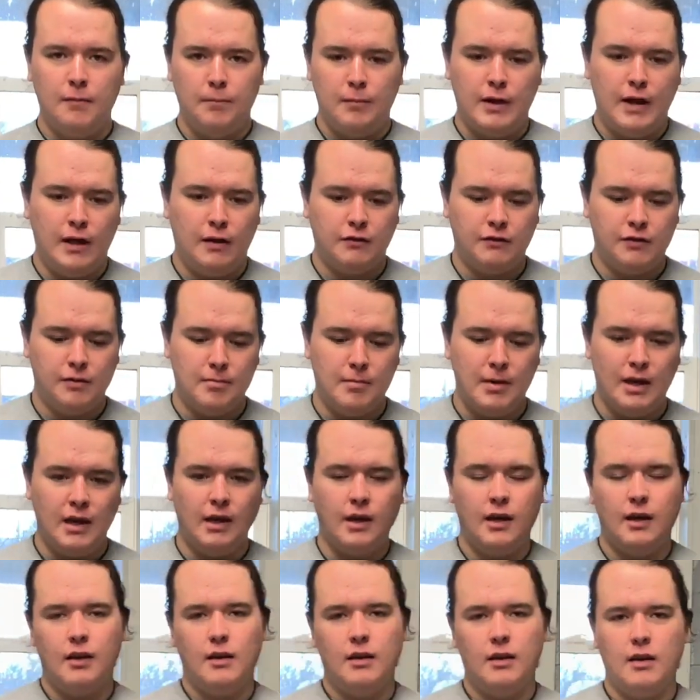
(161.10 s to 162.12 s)
Now to
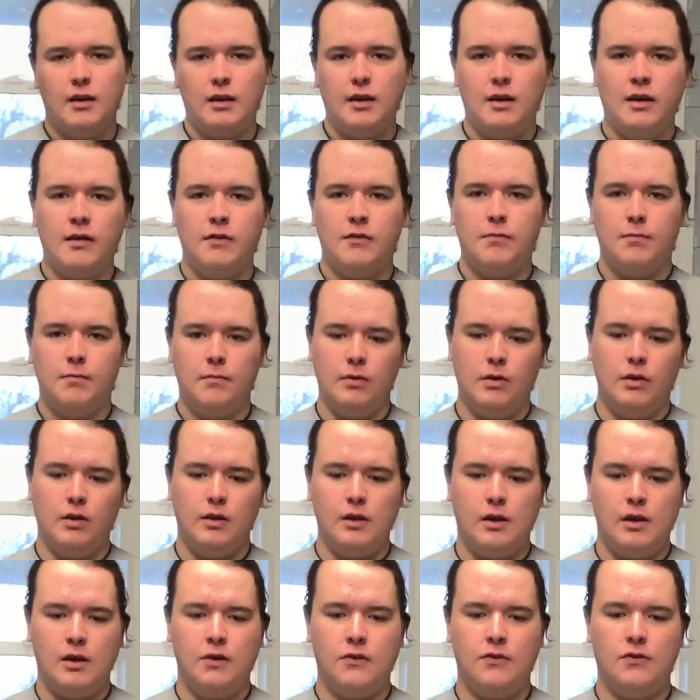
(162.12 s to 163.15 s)
make it, it's
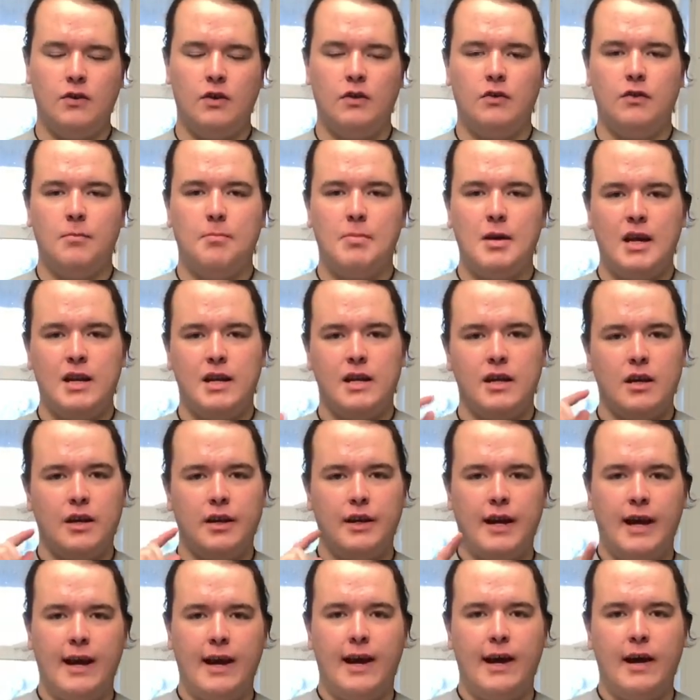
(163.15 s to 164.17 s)
really easy depending
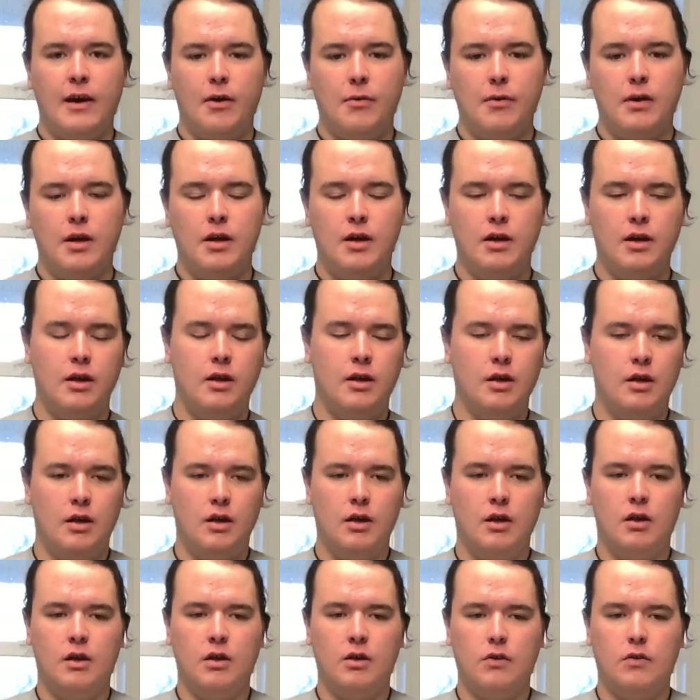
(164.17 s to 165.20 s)
on how
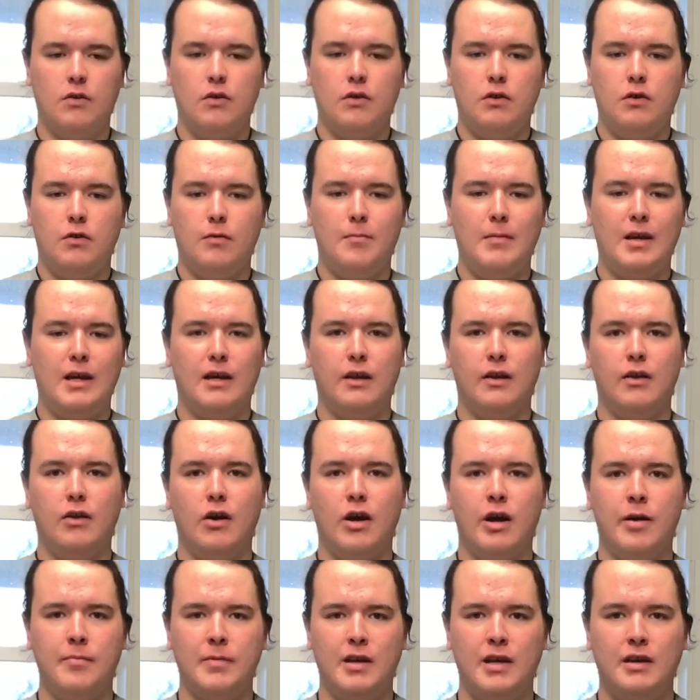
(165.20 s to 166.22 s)
good you're making
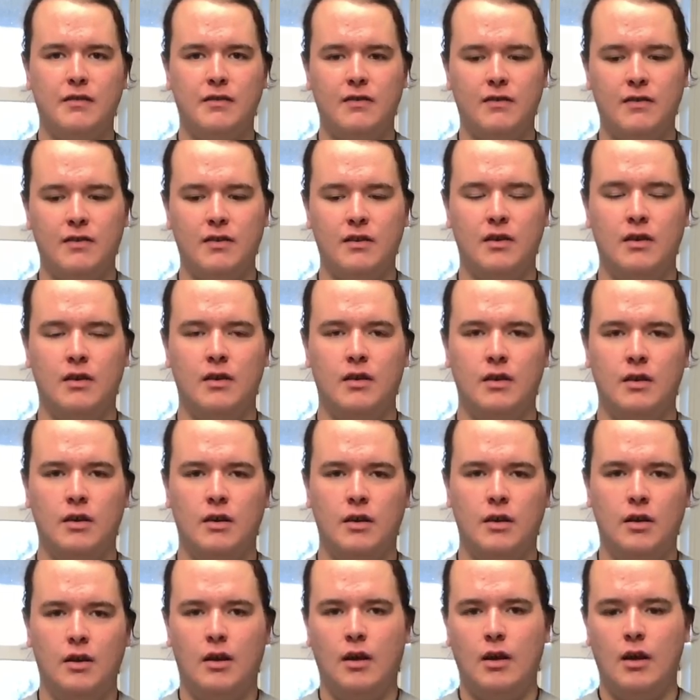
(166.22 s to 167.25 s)
omelets,
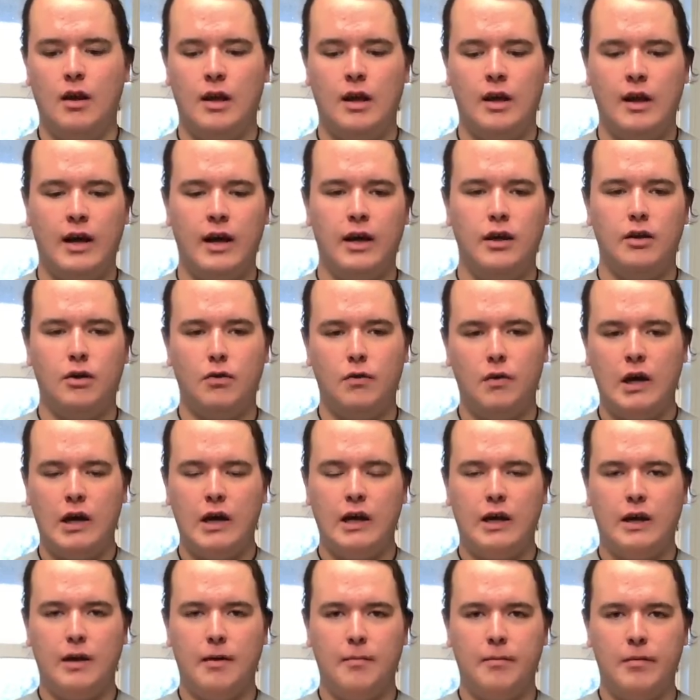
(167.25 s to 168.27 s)
and I know
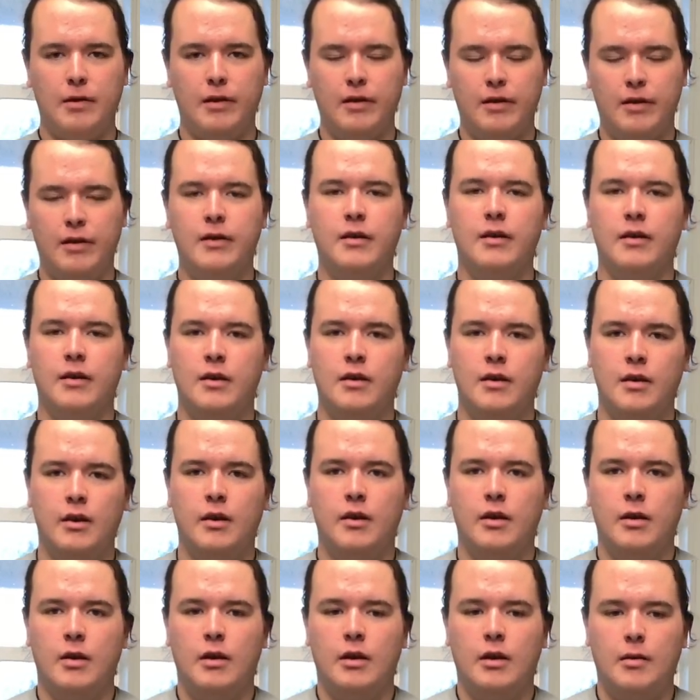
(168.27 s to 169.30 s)
I am.
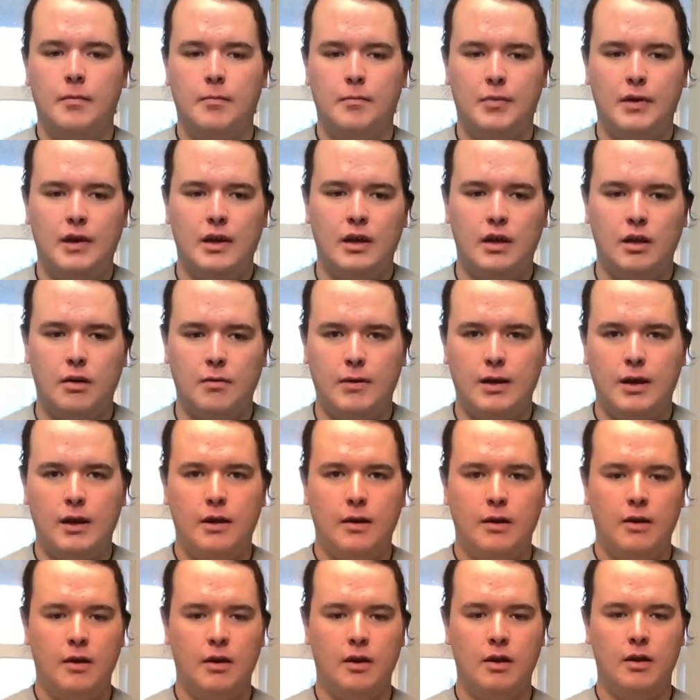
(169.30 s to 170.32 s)
But
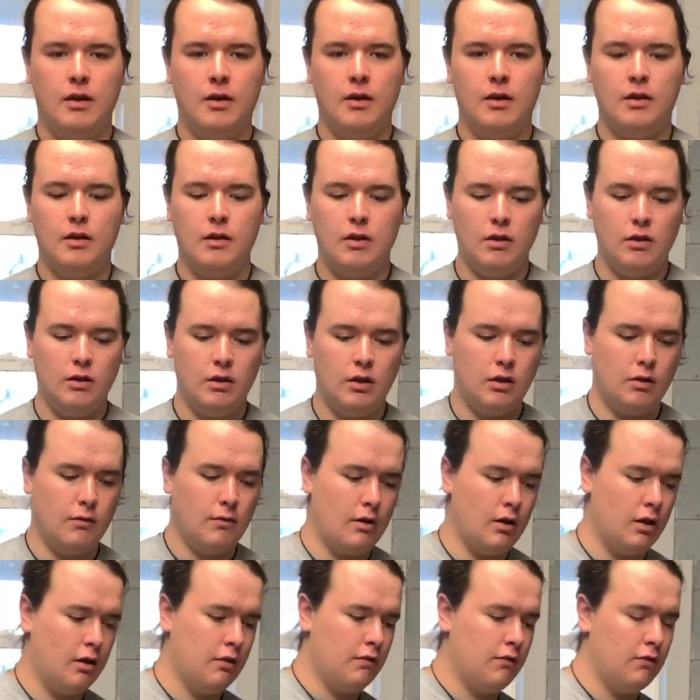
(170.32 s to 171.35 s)
anyway, the only
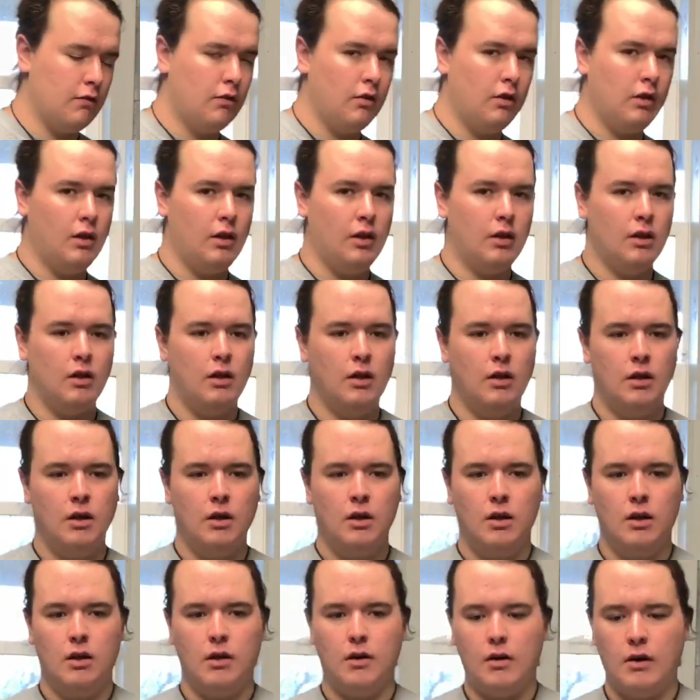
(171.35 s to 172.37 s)
ingredients you'll need
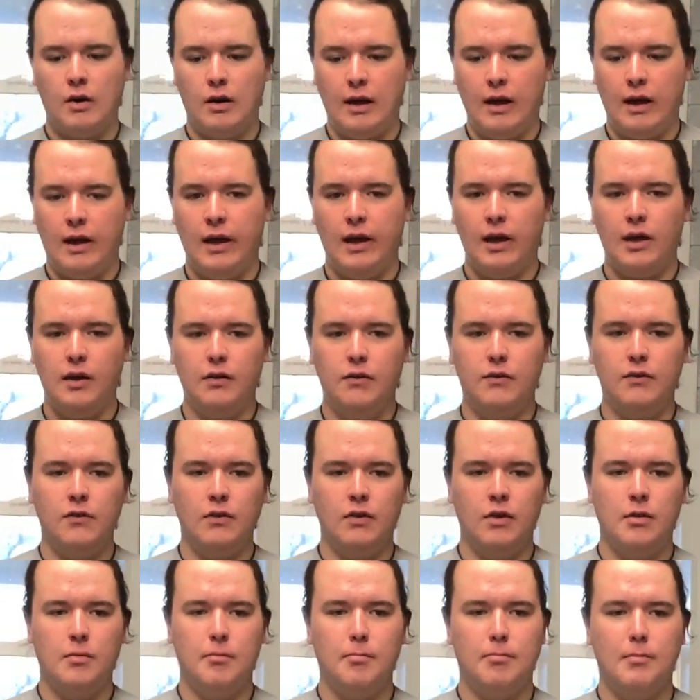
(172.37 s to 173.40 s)
are eggs,